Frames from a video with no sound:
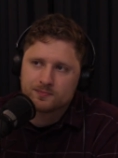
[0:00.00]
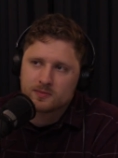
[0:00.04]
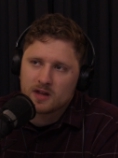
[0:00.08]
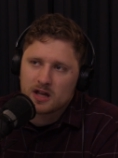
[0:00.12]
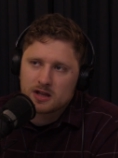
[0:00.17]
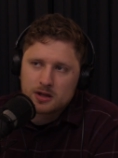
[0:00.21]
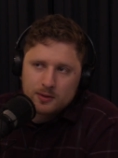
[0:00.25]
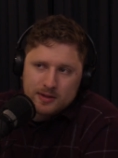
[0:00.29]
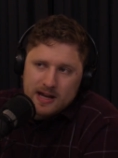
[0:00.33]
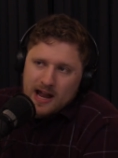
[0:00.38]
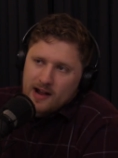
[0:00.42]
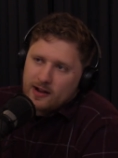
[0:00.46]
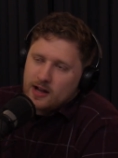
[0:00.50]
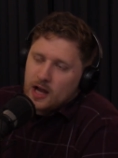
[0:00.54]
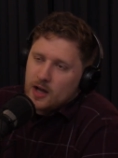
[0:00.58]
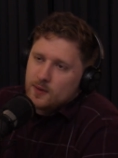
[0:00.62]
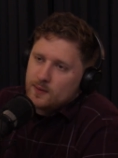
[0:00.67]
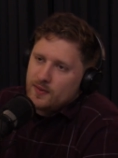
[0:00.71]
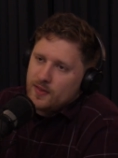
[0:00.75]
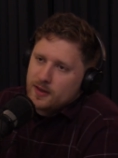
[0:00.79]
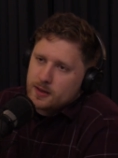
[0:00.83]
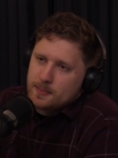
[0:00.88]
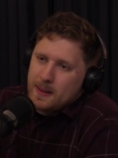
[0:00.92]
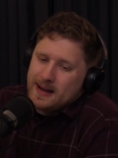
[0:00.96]
So Derrick
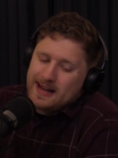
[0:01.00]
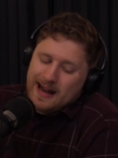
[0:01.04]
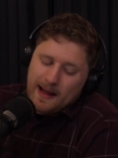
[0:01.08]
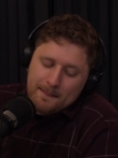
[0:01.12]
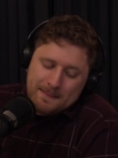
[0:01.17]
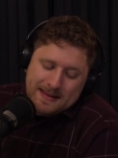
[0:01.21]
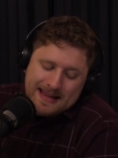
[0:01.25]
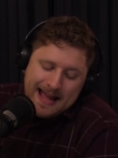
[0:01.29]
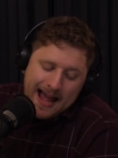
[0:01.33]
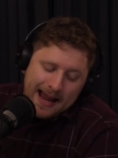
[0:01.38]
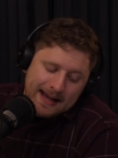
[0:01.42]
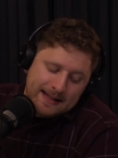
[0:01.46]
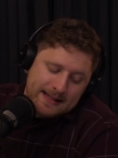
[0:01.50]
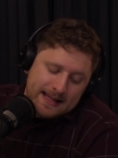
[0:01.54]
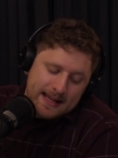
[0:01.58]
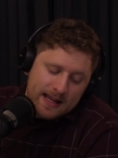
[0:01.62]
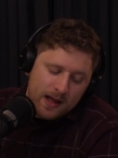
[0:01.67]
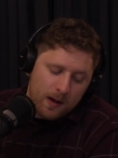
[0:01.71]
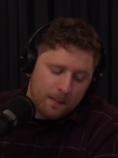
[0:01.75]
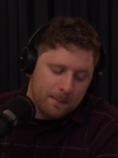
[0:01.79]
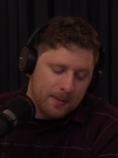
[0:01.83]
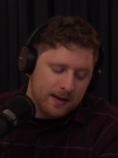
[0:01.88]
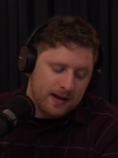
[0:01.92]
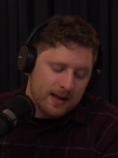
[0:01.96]
Henry, this might not be
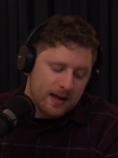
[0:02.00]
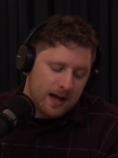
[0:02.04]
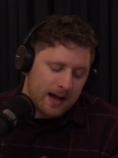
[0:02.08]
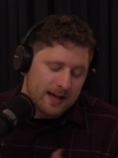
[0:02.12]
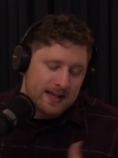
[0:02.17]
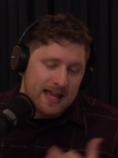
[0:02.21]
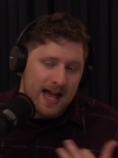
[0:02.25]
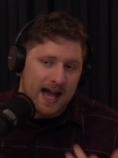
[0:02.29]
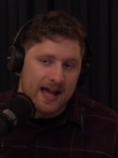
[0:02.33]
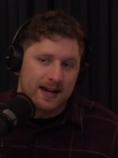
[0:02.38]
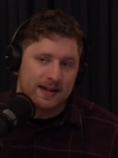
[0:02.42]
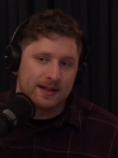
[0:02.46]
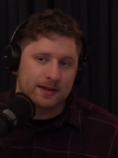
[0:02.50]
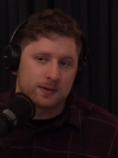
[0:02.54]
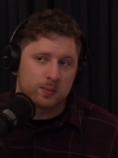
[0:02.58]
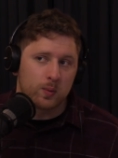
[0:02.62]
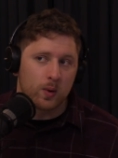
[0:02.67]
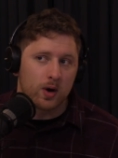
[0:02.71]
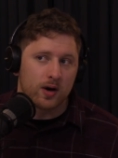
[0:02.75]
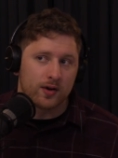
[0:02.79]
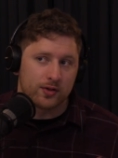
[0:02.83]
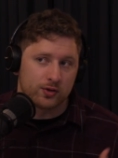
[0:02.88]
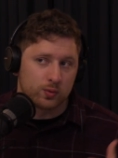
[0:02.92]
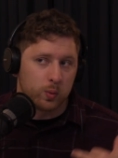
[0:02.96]
ideal, but again, it's
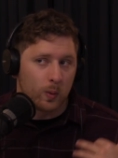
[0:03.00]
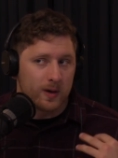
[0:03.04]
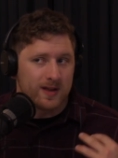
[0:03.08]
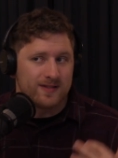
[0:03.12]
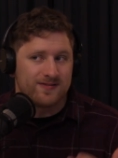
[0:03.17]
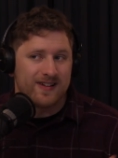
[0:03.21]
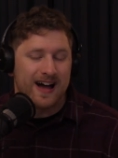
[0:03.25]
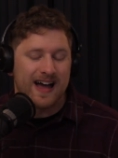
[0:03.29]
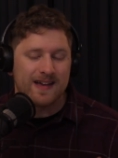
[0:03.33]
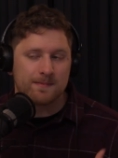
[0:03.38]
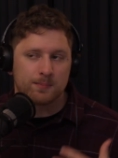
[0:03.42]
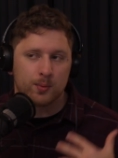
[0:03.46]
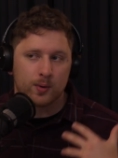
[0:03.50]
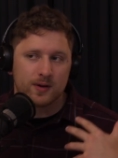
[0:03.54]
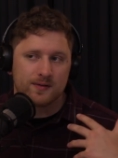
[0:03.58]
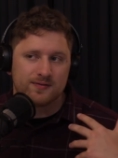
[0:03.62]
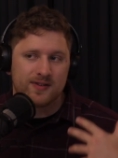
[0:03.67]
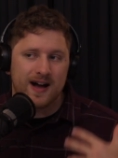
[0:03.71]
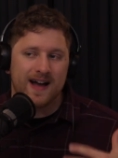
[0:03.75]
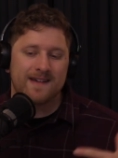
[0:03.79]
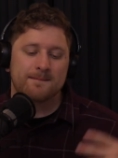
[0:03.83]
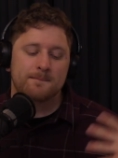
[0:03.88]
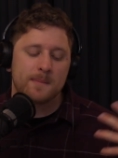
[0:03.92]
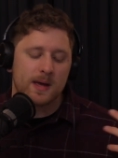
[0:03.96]
worth
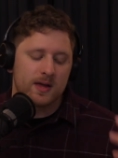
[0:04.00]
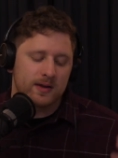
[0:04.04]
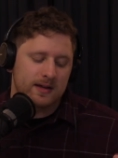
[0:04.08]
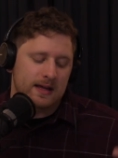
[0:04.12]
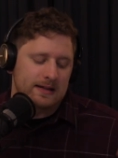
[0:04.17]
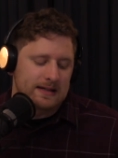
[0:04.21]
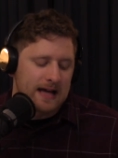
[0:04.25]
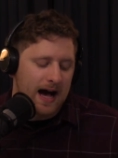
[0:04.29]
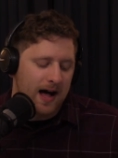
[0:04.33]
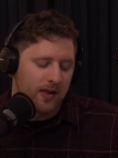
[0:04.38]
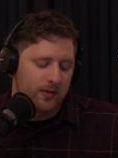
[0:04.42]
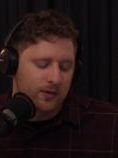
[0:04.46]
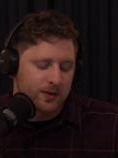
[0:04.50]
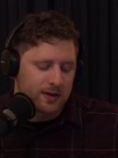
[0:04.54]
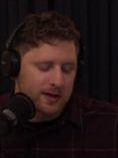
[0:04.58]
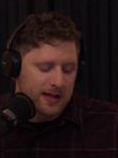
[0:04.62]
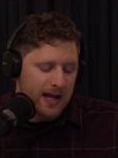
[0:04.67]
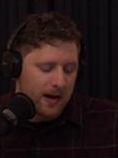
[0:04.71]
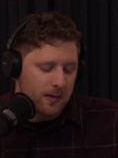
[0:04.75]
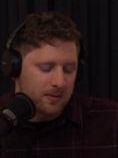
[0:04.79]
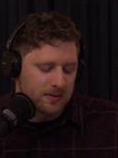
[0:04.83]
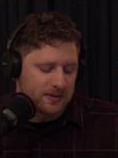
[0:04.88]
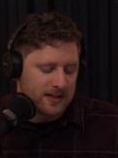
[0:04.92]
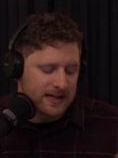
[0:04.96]
$25.5 million
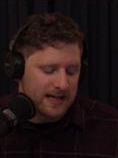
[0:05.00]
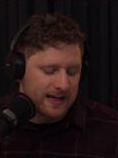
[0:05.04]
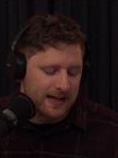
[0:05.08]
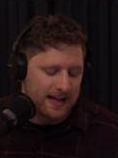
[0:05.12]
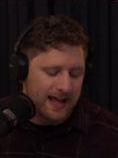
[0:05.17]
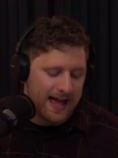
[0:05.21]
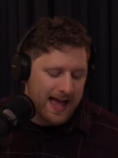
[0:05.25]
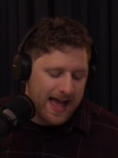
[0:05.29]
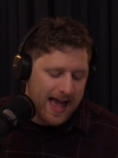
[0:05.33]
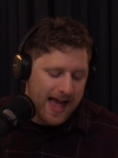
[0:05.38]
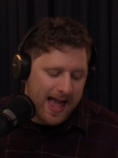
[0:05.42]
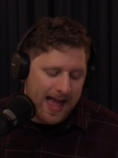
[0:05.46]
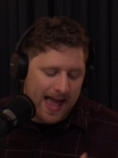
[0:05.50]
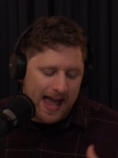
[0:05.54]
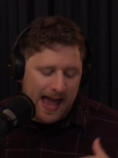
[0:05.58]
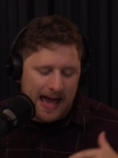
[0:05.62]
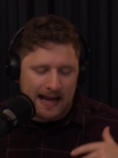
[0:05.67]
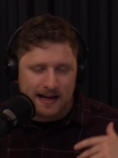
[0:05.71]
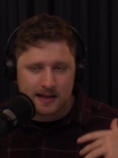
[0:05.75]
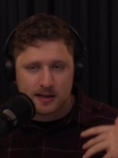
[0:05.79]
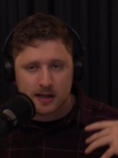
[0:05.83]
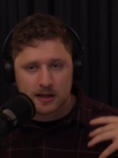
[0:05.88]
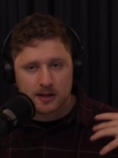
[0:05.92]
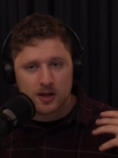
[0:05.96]
guaranteed,
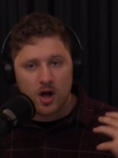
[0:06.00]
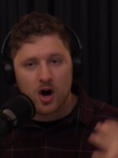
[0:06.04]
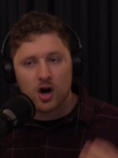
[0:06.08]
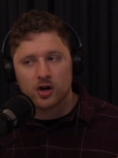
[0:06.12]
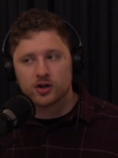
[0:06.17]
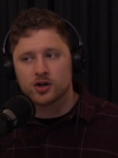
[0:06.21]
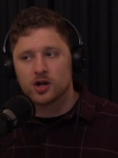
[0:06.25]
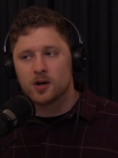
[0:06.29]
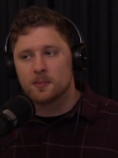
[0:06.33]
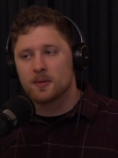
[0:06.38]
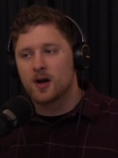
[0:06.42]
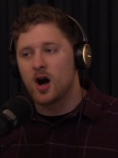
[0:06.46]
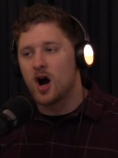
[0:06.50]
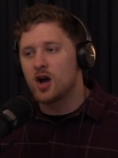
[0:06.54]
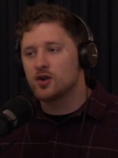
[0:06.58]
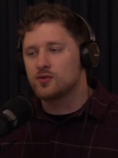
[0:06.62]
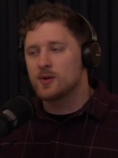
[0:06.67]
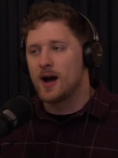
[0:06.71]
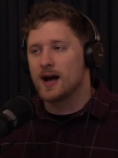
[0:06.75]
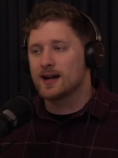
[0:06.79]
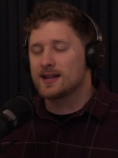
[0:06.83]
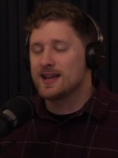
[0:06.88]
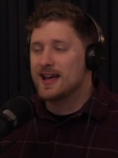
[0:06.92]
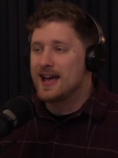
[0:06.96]
and it's a long-term
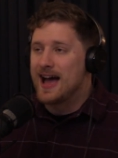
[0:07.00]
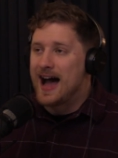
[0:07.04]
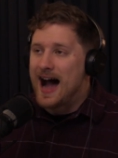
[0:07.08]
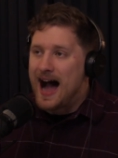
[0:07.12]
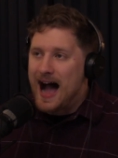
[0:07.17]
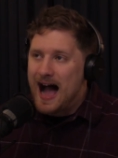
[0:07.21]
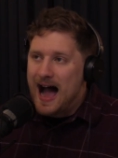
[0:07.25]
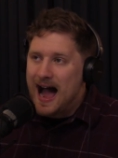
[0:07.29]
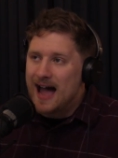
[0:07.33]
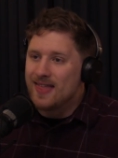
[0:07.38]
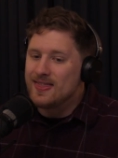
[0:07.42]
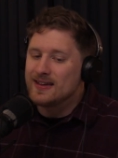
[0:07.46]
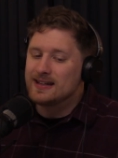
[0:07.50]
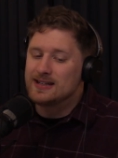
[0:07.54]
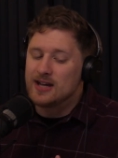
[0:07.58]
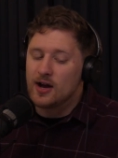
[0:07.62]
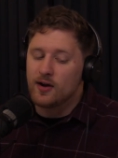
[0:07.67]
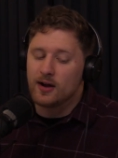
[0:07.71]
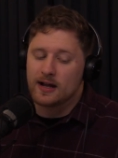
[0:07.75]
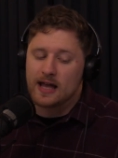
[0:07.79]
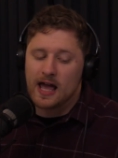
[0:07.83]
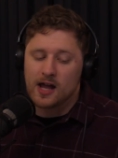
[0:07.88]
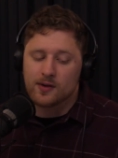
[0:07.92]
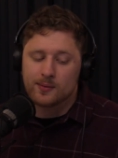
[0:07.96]
contract. I think
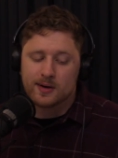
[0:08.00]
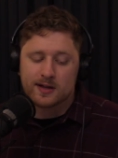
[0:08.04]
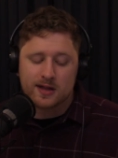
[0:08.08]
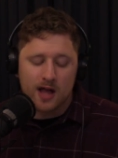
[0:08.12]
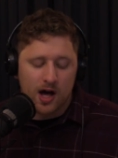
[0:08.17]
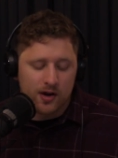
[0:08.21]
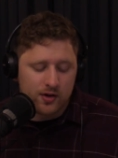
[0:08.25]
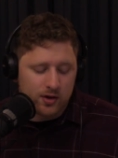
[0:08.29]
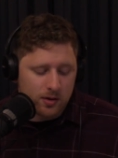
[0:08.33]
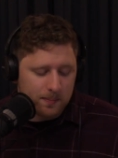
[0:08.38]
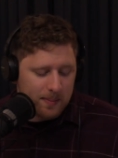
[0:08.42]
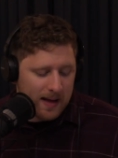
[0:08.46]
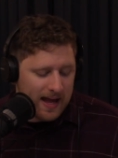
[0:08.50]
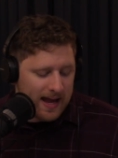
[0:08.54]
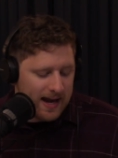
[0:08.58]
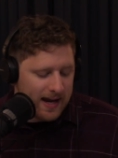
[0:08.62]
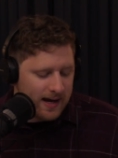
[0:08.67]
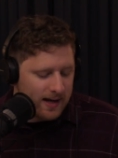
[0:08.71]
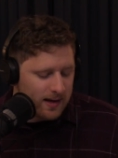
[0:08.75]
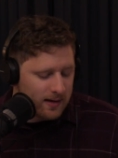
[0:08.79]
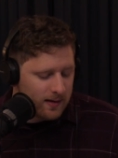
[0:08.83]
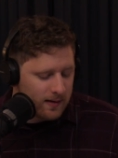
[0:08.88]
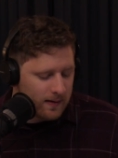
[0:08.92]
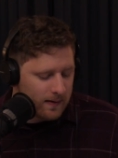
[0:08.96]
Derrick Henry's
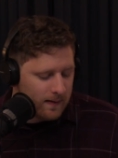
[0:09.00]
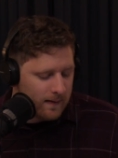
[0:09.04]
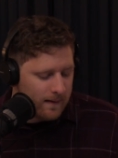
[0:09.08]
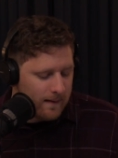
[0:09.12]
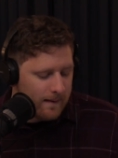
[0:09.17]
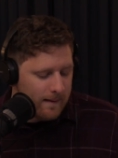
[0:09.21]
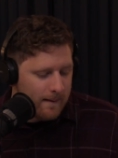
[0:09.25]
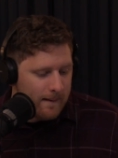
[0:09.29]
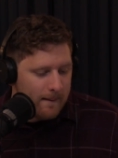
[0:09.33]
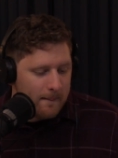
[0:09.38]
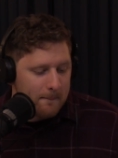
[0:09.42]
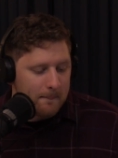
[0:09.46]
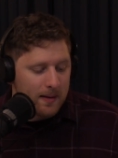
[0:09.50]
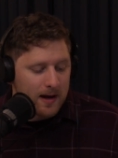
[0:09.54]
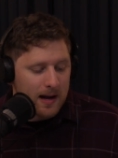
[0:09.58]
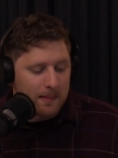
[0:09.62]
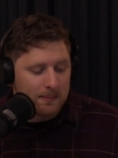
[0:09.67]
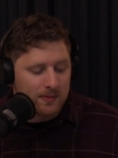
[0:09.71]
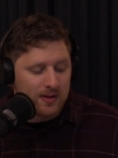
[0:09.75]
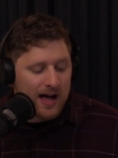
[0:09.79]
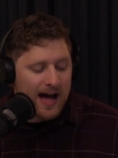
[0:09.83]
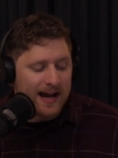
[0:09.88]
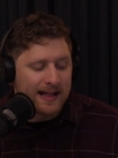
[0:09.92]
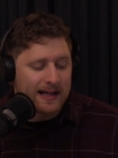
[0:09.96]
underpaid, but
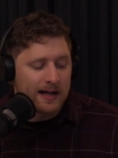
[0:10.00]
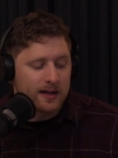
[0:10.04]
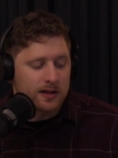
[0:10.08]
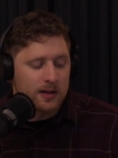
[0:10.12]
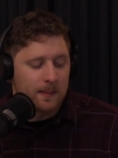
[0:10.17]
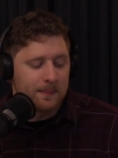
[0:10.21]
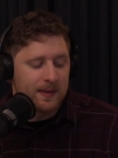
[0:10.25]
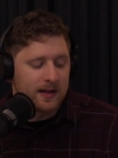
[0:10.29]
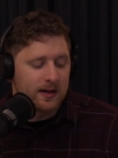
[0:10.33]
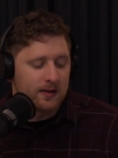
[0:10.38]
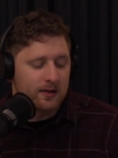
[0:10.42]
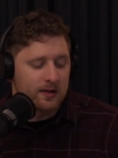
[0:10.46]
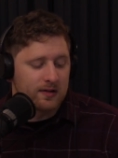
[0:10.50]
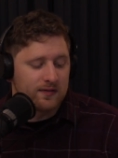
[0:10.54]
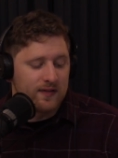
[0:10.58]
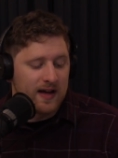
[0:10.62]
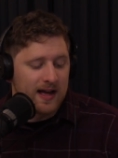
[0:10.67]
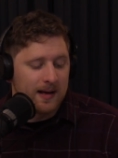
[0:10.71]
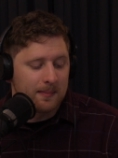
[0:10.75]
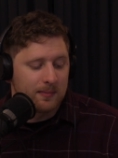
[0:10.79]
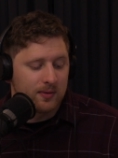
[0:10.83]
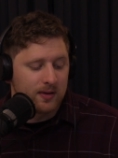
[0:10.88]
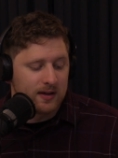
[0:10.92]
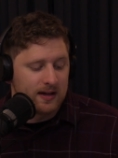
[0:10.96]
I'm glad he got something for his
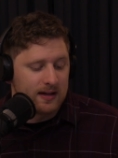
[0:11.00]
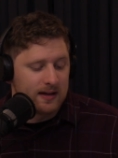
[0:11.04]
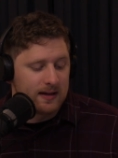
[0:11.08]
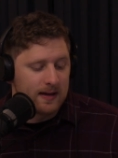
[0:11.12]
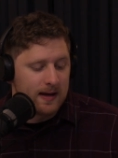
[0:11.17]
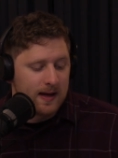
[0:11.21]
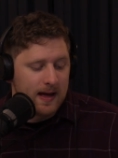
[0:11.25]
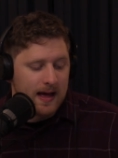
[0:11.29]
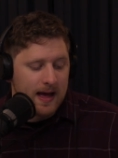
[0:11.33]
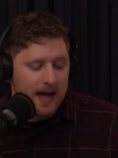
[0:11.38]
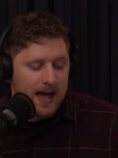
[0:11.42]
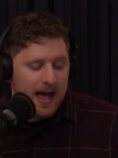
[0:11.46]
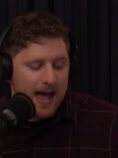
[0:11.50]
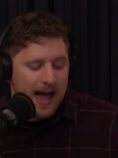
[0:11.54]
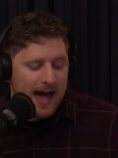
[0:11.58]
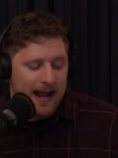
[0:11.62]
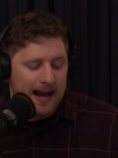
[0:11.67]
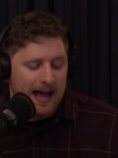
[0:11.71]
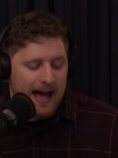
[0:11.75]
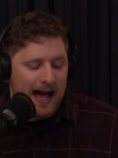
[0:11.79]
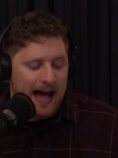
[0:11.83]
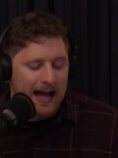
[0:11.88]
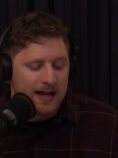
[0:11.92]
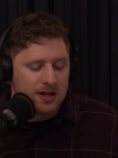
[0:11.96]
family,
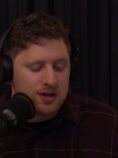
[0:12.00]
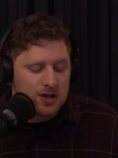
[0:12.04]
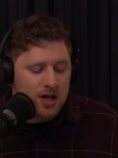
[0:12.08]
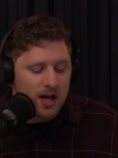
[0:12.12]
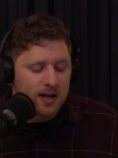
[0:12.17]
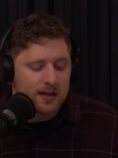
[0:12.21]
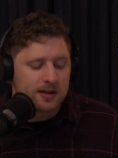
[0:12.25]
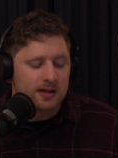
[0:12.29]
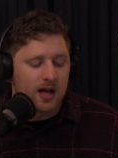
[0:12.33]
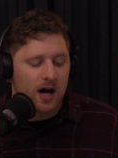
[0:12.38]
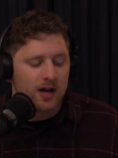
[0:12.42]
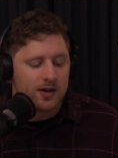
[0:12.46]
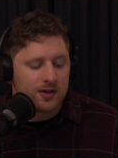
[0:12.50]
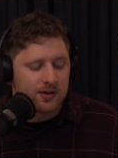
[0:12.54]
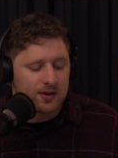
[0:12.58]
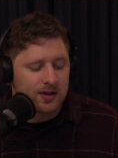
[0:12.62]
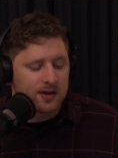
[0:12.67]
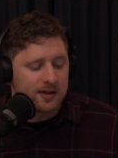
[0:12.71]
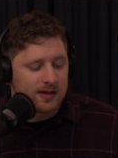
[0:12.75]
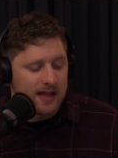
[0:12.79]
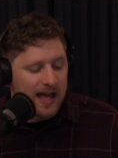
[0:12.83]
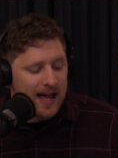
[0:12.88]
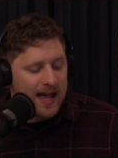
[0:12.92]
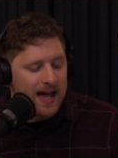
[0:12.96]
and I just
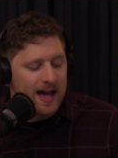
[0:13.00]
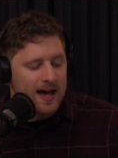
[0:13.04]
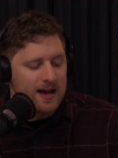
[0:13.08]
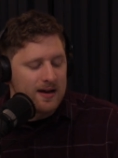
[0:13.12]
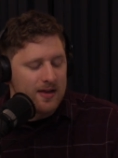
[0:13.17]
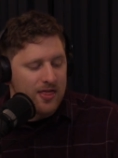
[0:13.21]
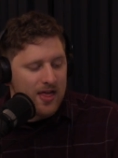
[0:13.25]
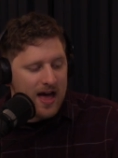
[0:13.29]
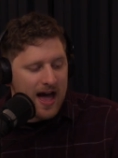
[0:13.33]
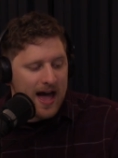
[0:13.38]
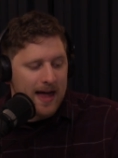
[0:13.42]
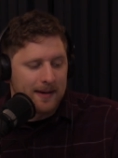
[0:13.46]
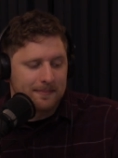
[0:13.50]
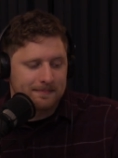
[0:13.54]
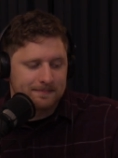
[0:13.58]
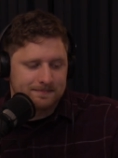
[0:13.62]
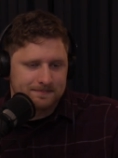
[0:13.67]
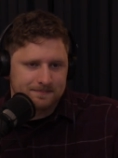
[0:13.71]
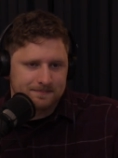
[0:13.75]
understand that